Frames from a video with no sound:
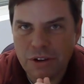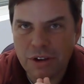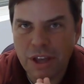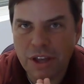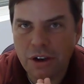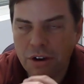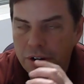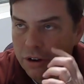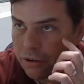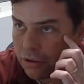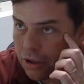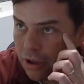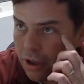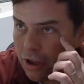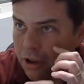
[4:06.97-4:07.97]
You can go
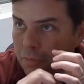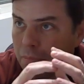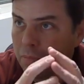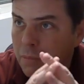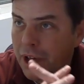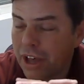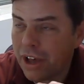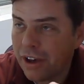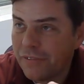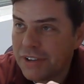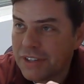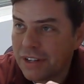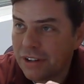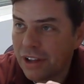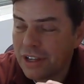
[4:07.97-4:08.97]
to my
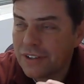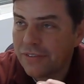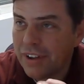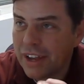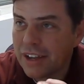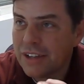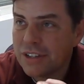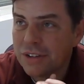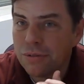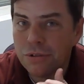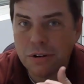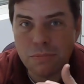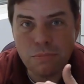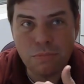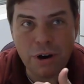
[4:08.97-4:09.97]
office in Las Vegas
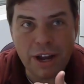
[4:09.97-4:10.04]
or